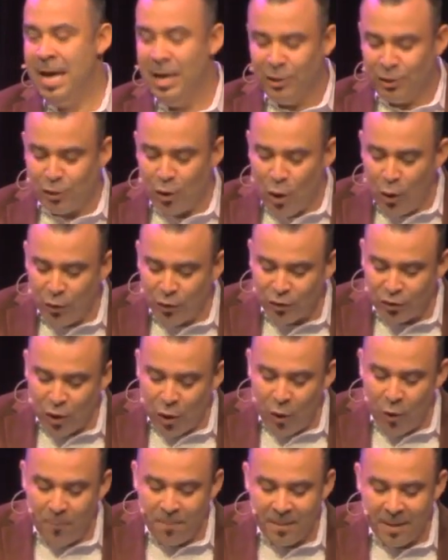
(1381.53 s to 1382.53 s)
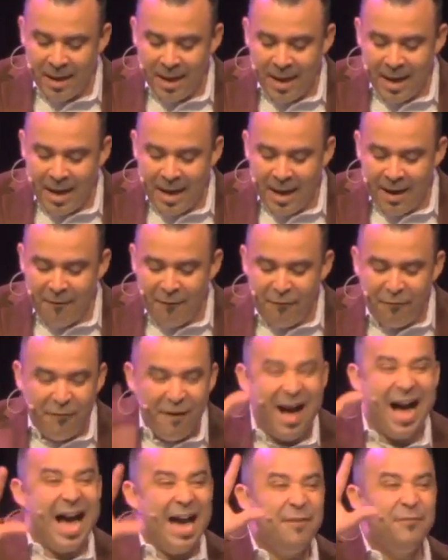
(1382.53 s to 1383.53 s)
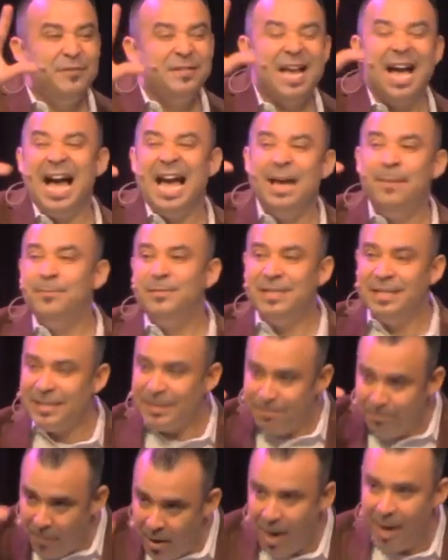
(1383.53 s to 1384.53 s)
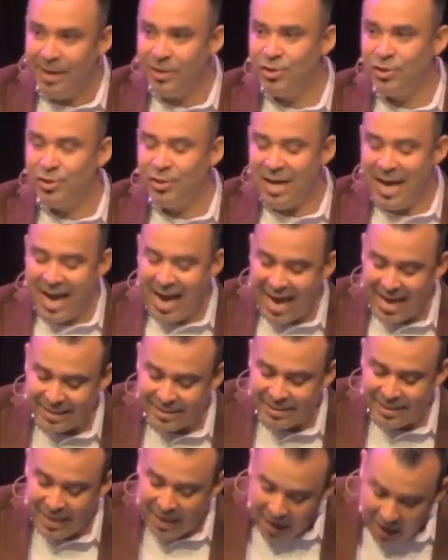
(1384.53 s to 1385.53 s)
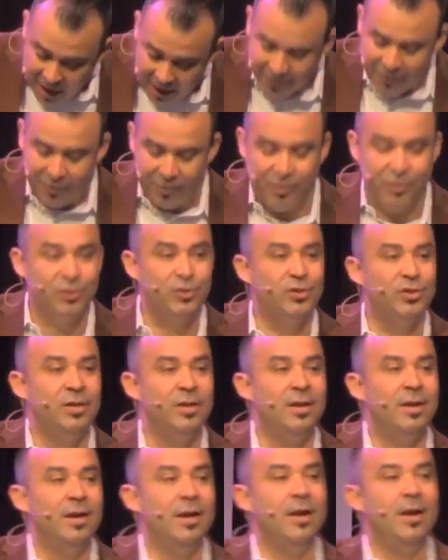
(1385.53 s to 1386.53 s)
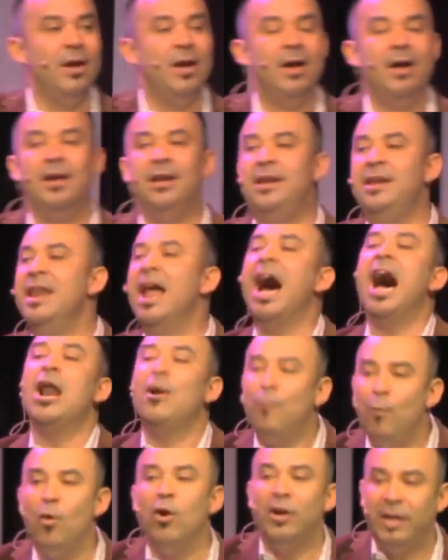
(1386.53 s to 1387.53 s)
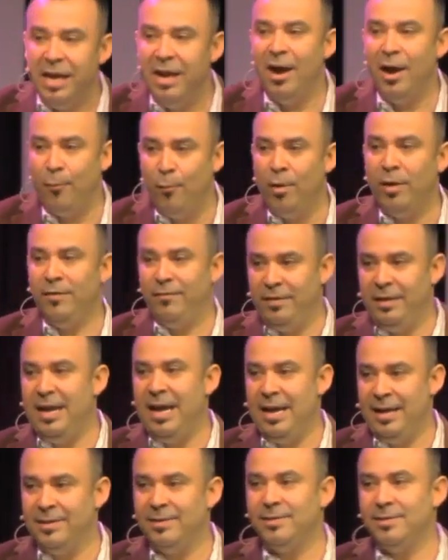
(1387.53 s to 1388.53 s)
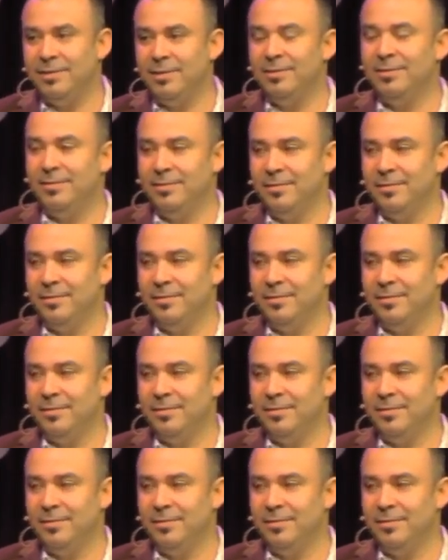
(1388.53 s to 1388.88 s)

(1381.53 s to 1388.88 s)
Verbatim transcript: So, so five times as much as the others not working on one of the days.